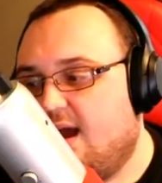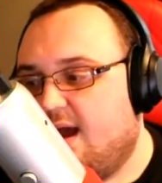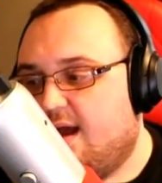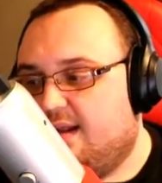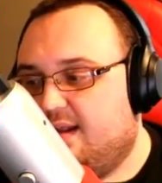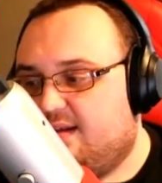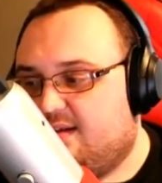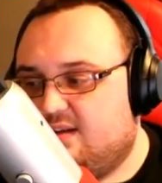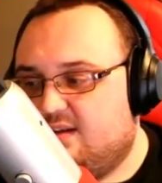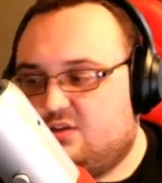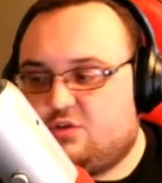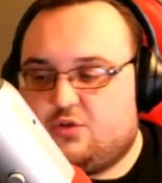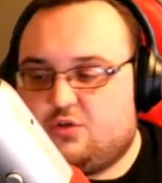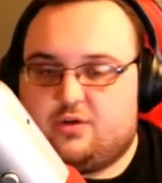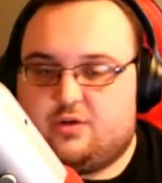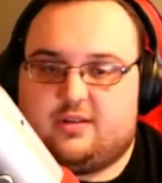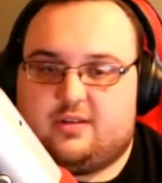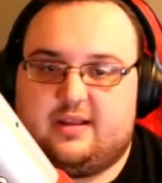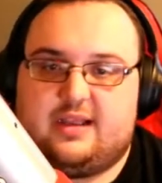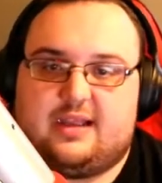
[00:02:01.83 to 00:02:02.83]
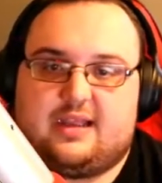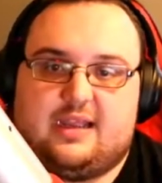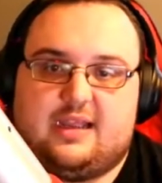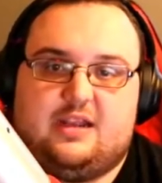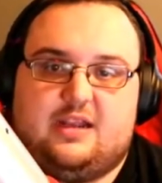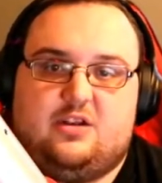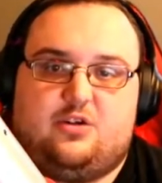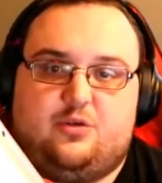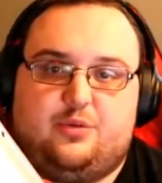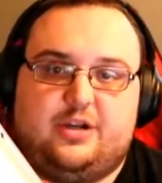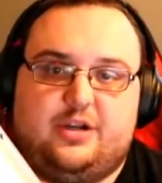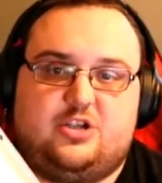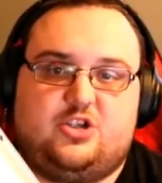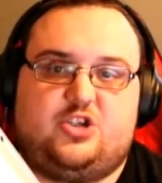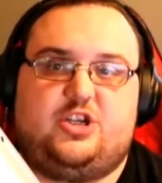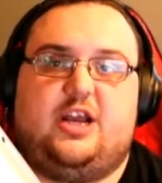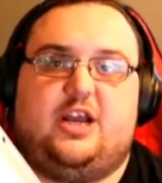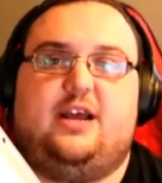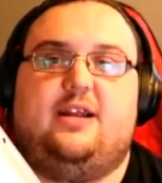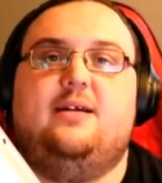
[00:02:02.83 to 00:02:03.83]
Discord link in Twitch
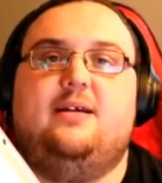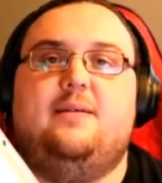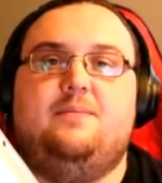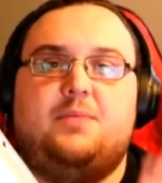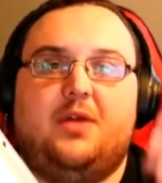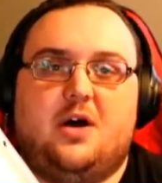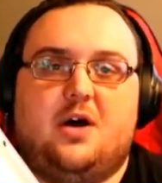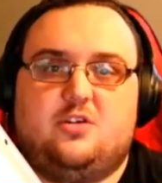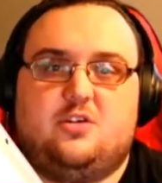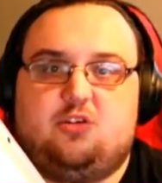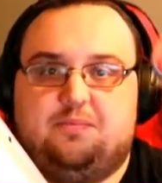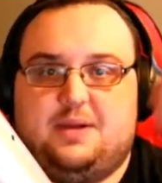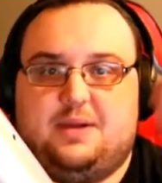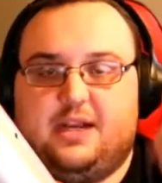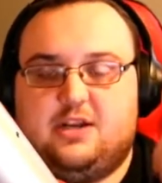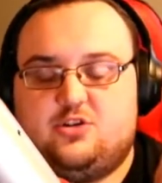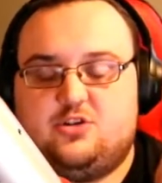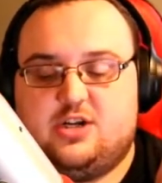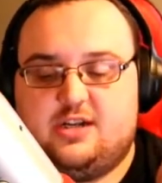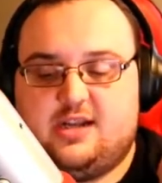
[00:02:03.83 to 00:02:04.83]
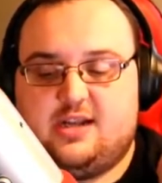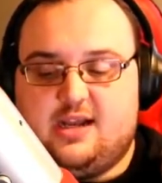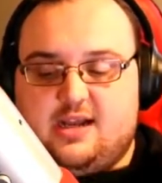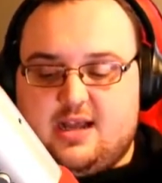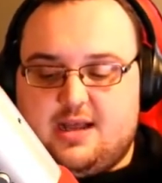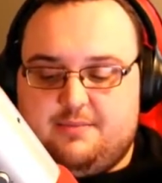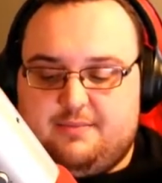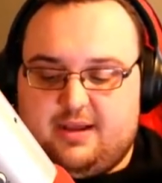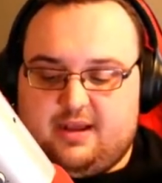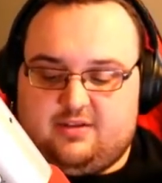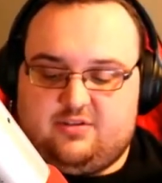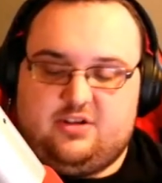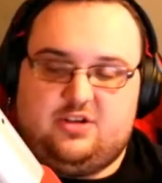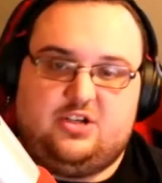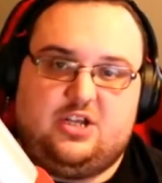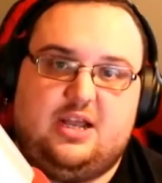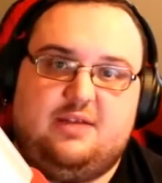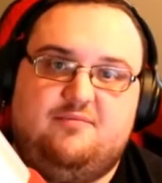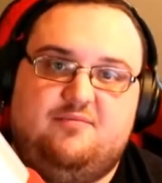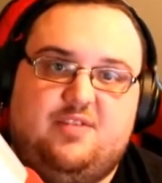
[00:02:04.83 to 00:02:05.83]
chat. Also,
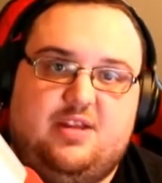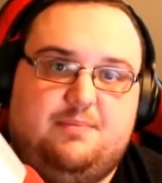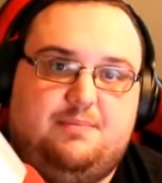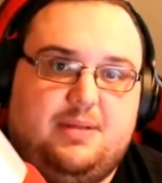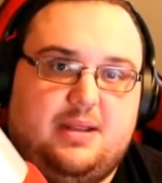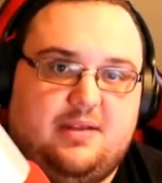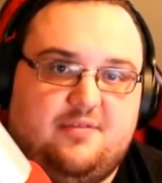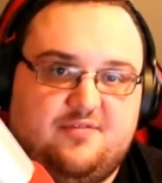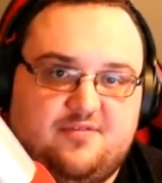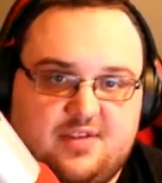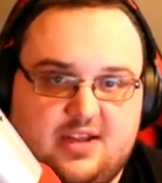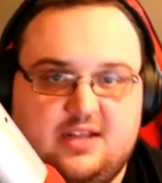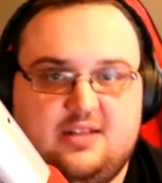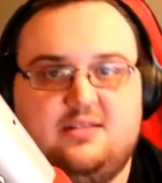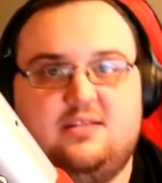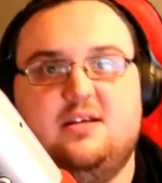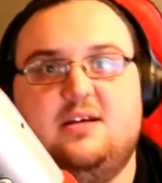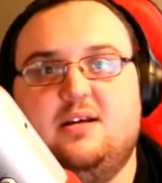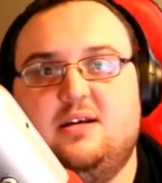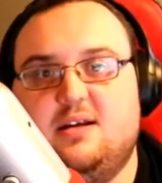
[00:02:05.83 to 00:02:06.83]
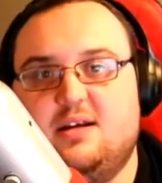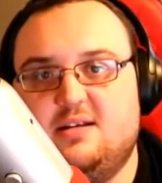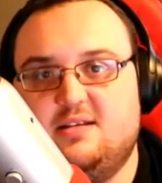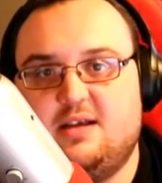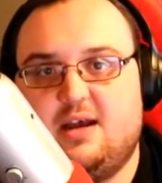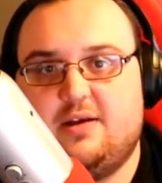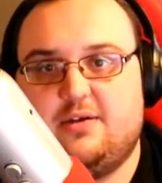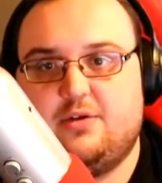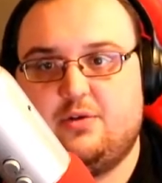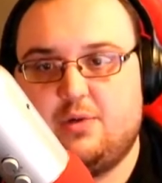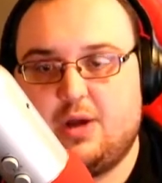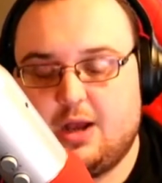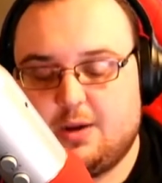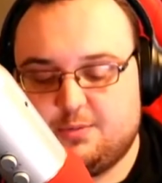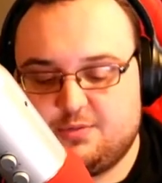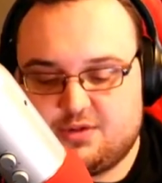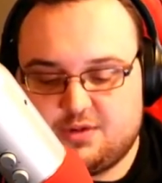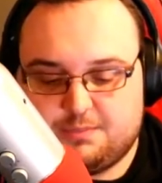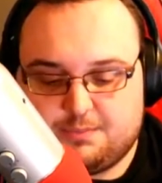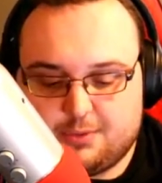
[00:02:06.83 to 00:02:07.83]
patreon.com/MVP Vids is how you
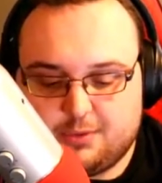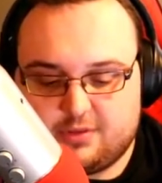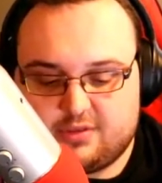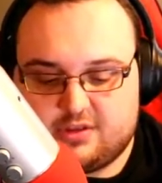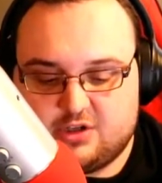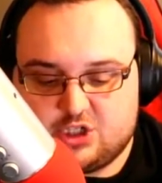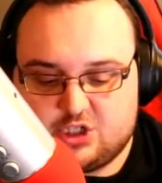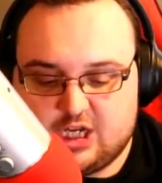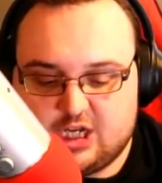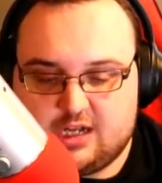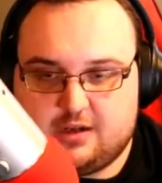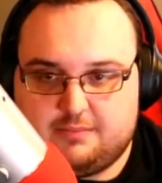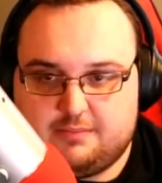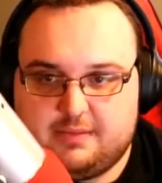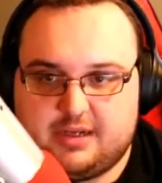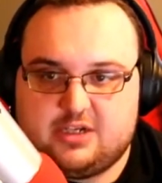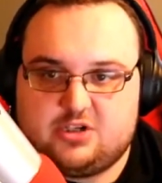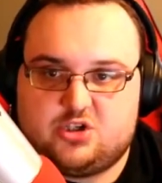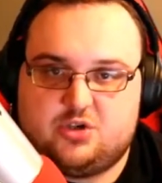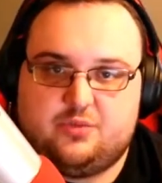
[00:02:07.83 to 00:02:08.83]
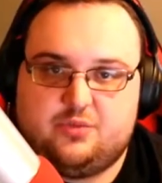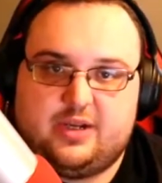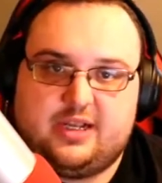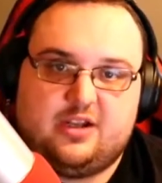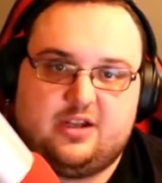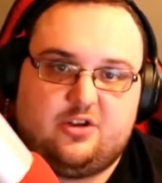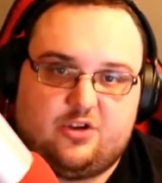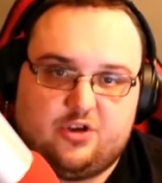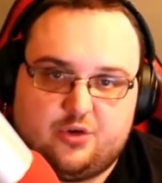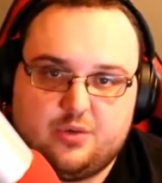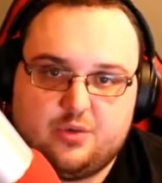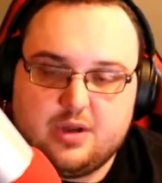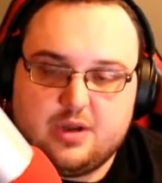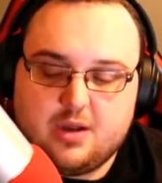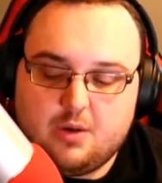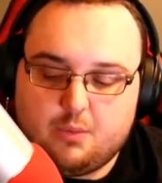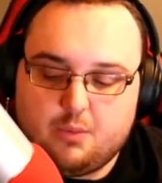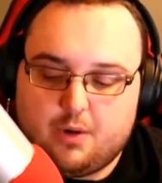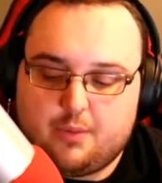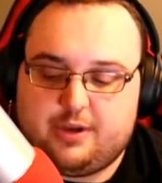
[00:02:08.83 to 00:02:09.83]
help support the channel. Make sure we can do
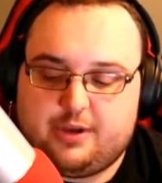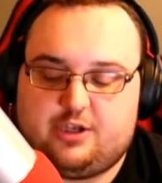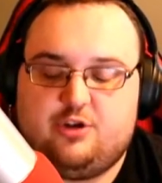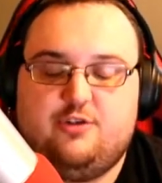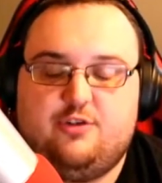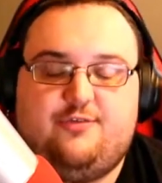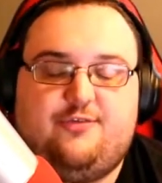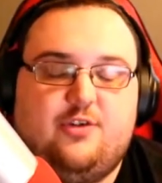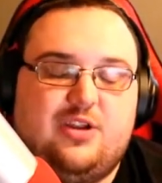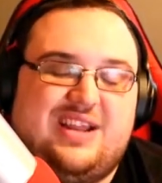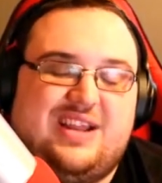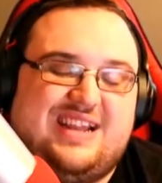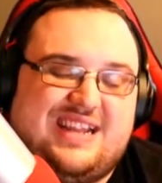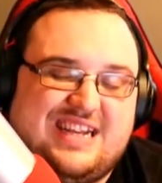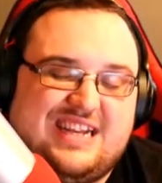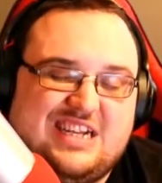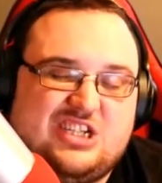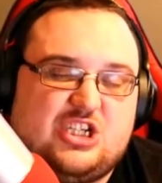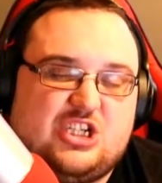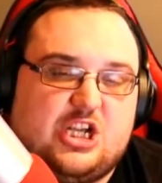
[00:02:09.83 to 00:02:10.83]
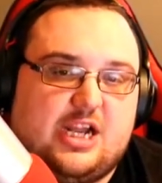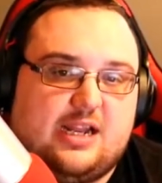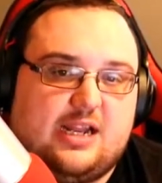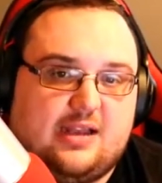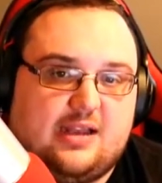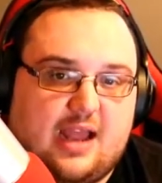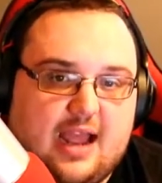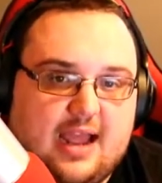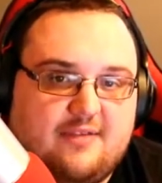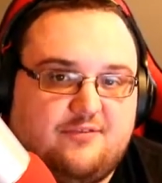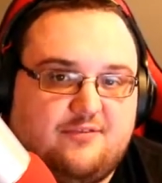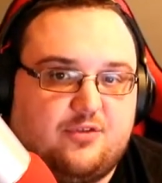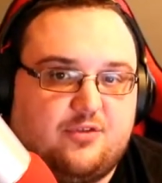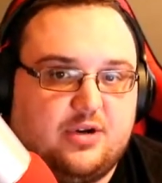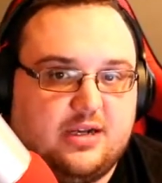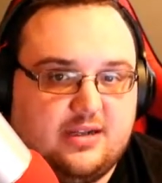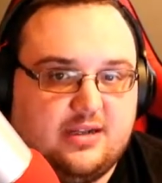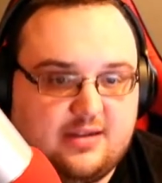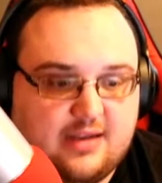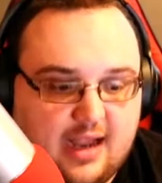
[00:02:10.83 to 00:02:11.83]
what we do for you each and
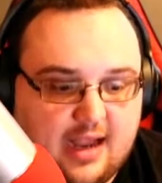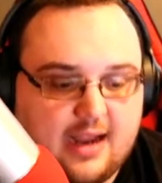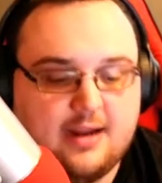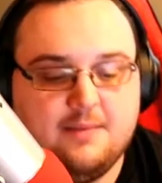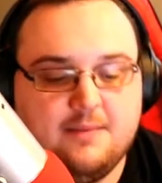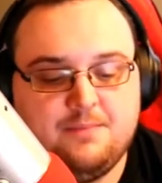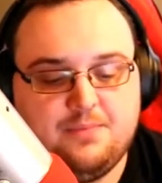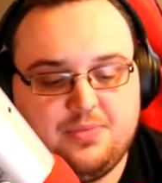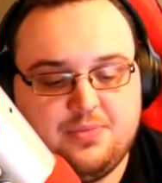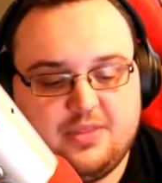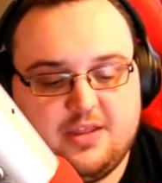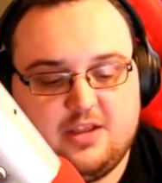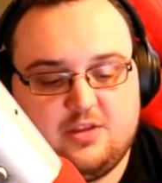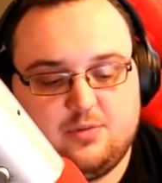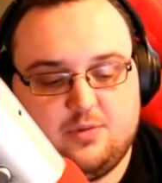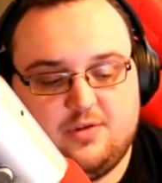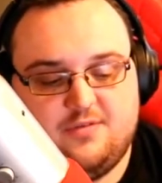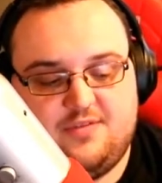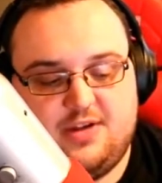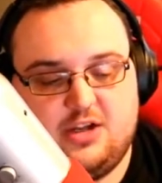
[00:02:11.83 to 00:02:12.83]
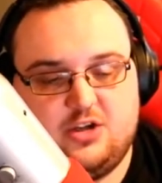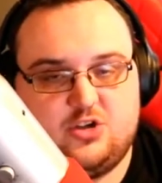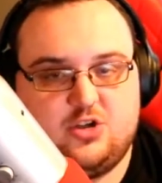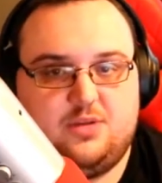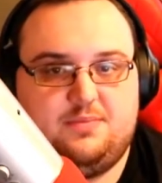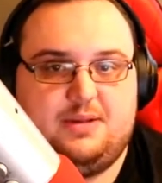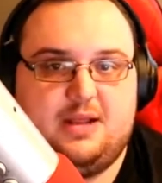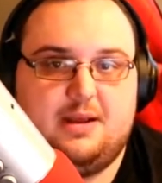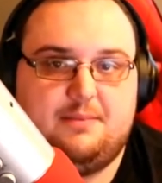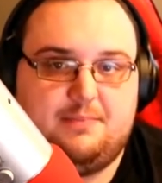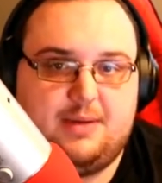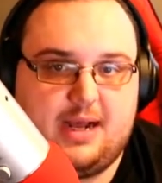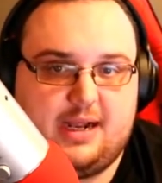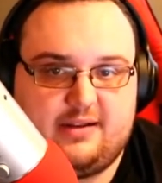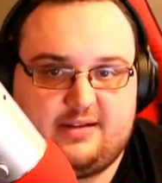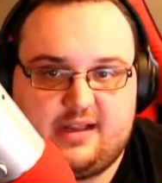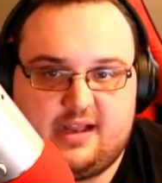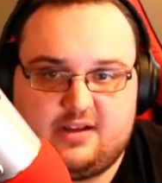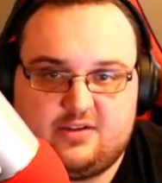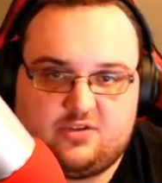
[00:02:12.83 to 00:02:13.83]
every day. These will eventually be on
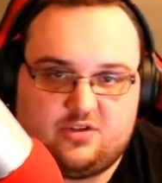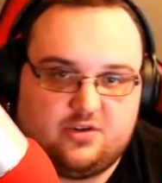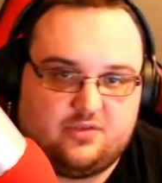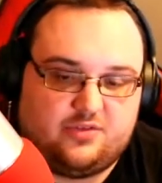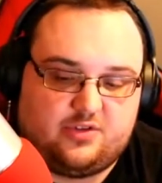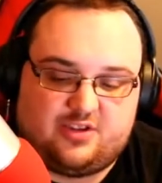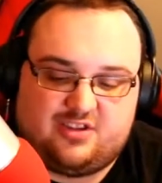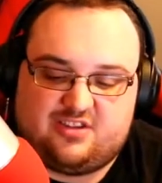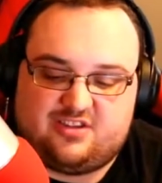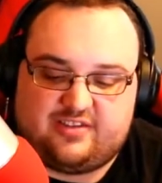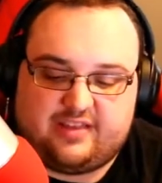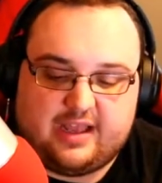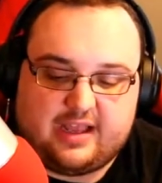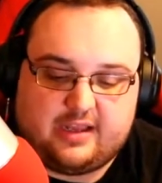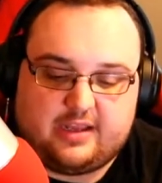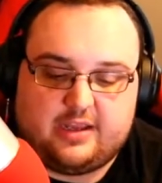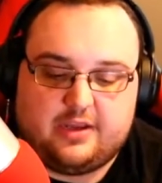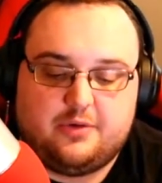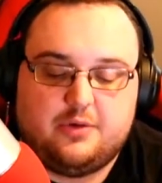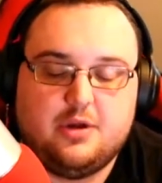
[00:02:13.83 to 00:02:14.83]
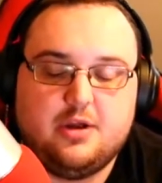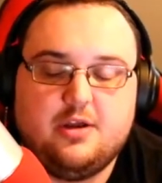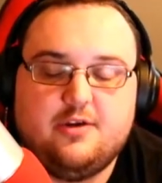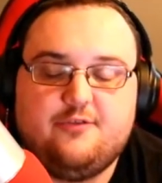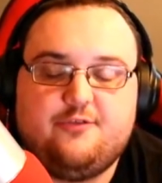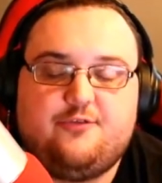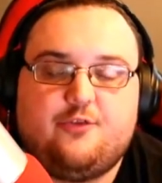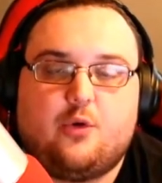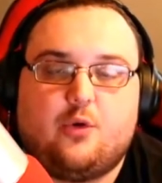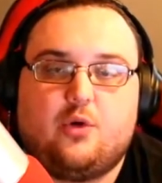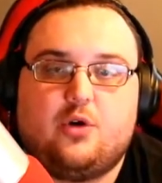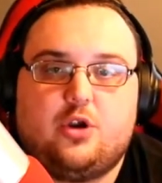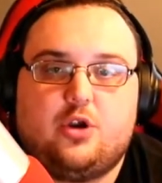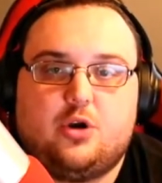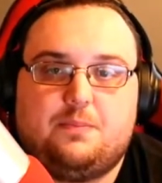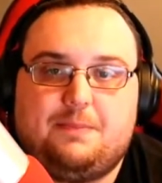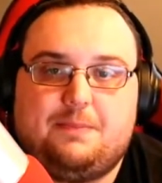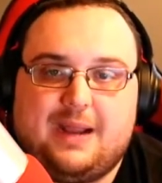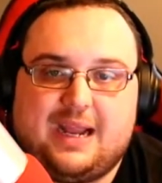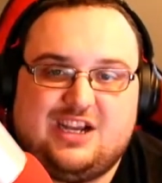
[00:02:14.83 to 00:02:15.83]
podcast services. Thank you for your
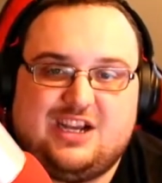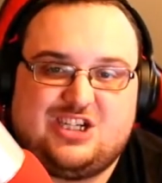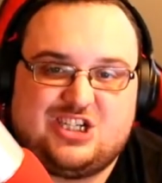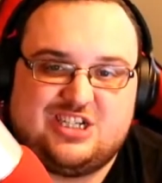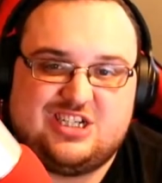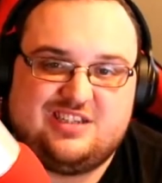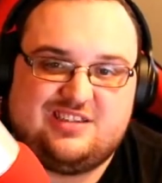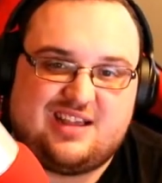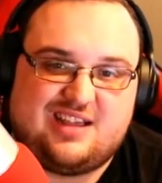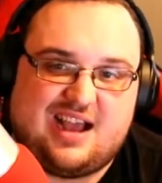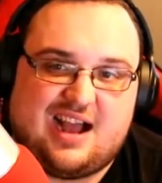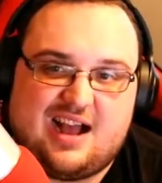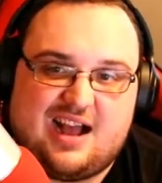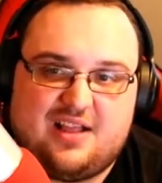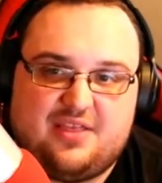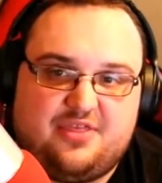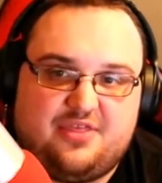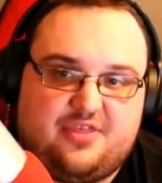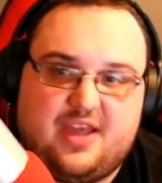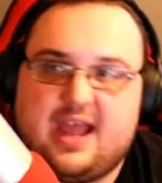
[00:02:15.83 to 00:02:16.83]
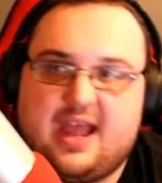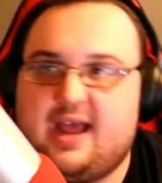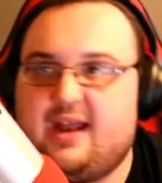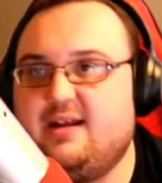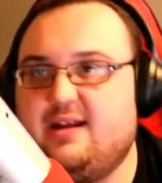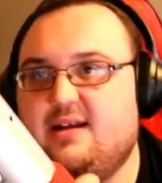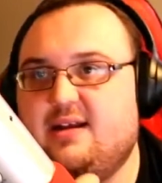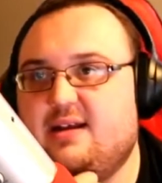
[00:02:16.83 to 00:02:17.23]
patience on that.